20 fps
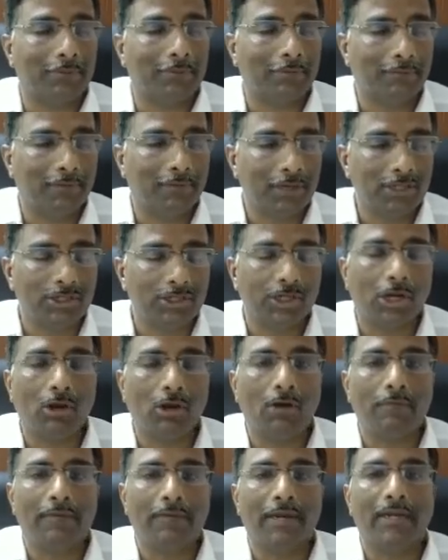the first
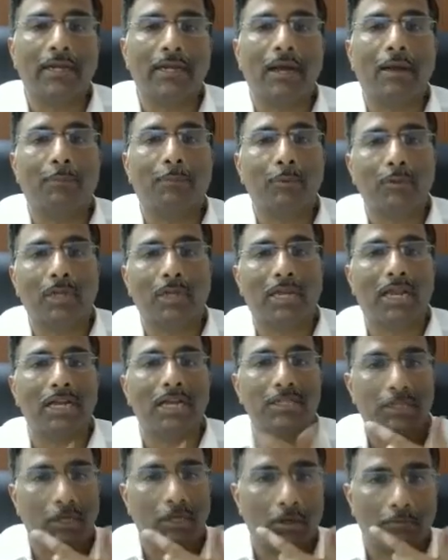chunk of data up to the
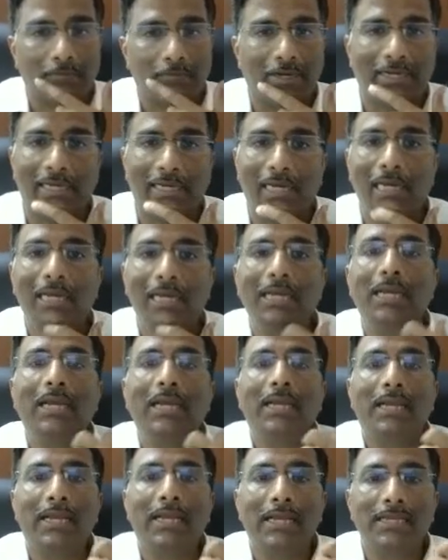last chunk of data,
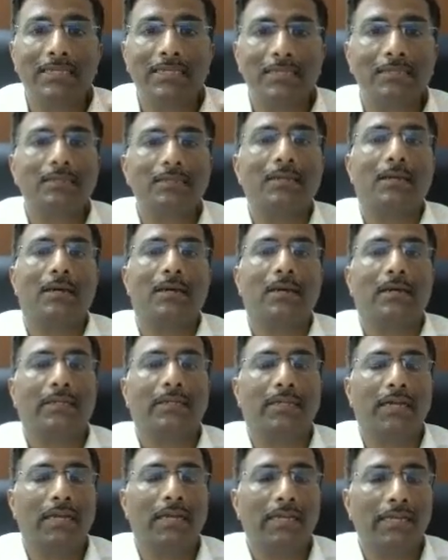is
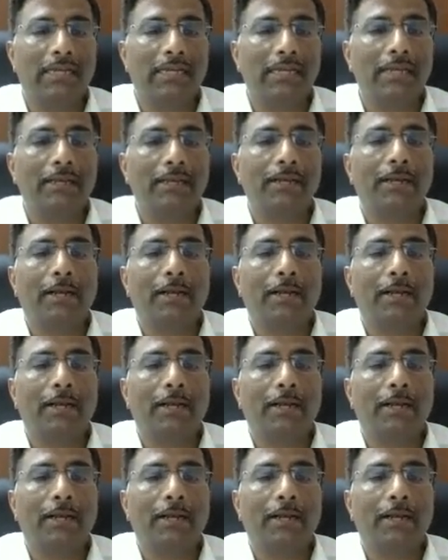really